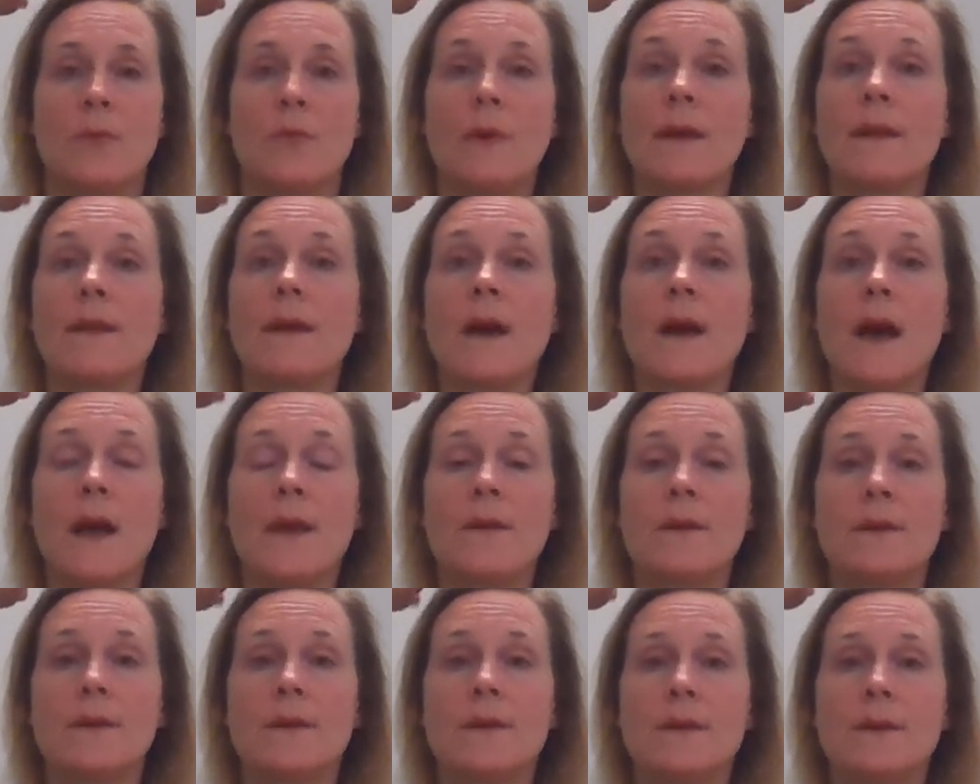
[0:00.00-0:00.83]
with
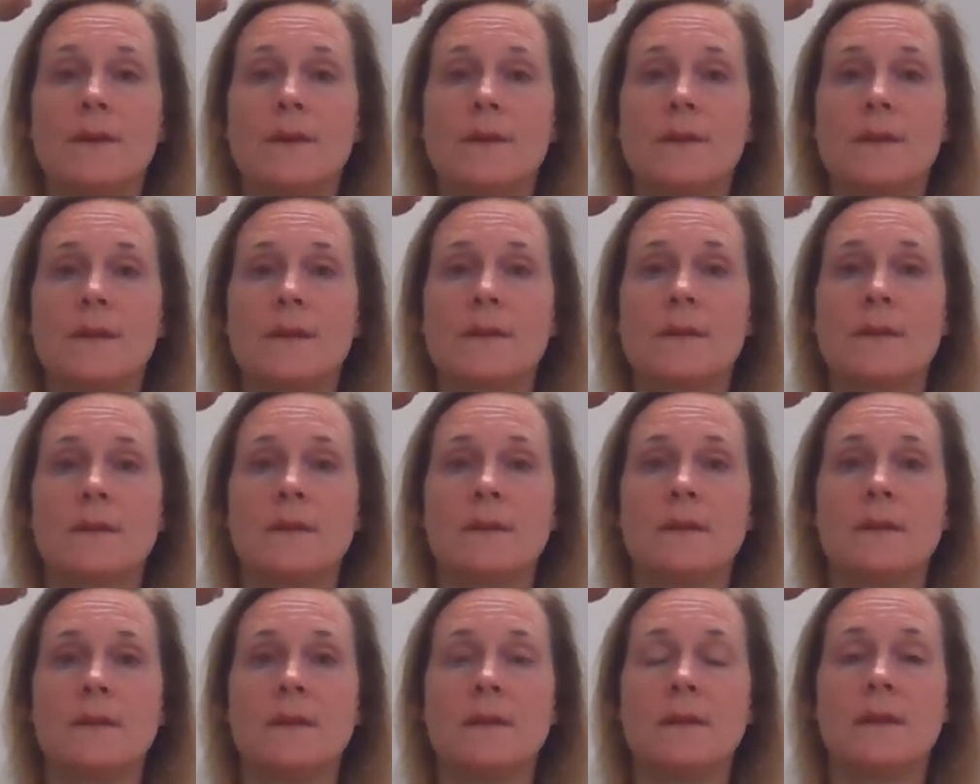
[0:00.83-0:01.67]
others,
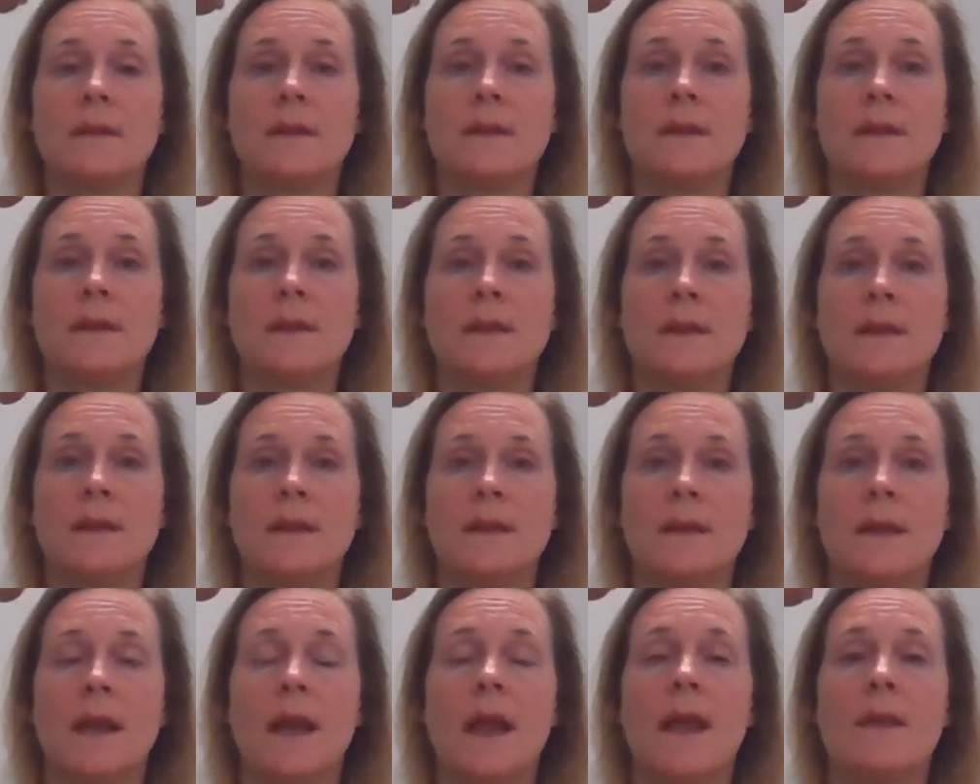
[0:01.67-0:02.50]

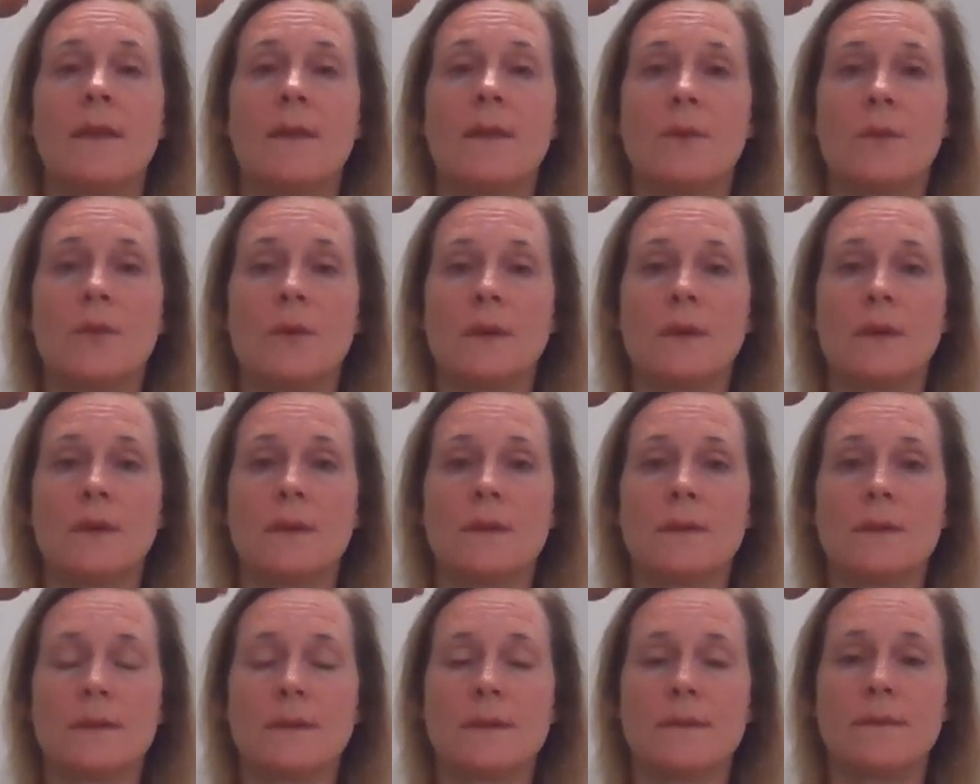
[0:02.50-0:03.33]
and the
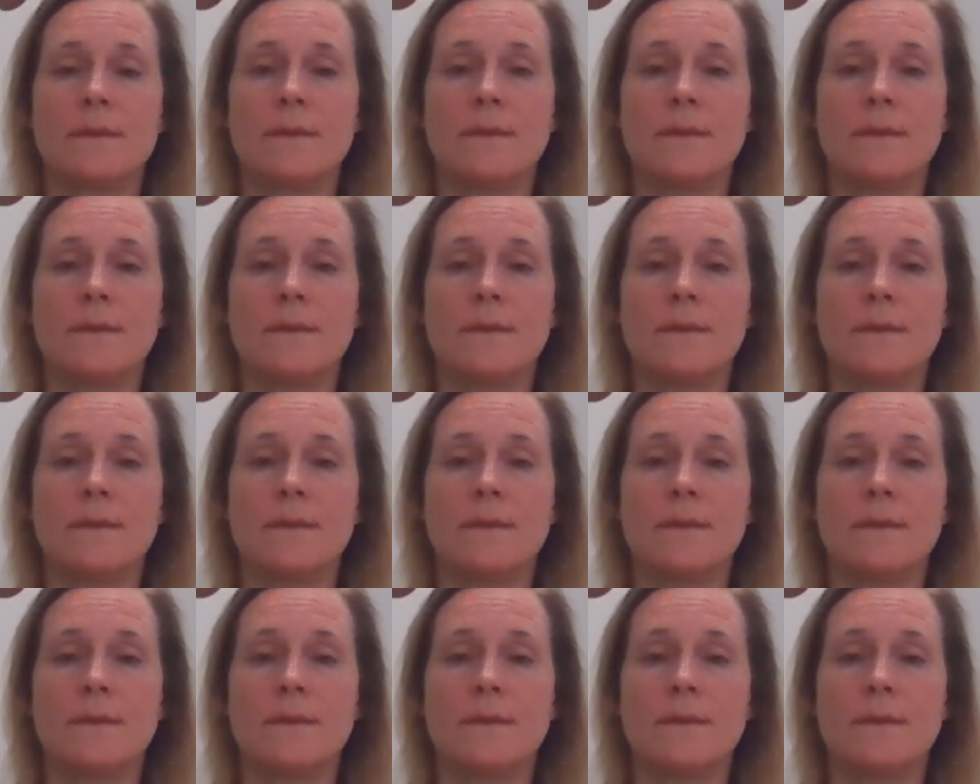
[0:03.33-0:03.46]
world.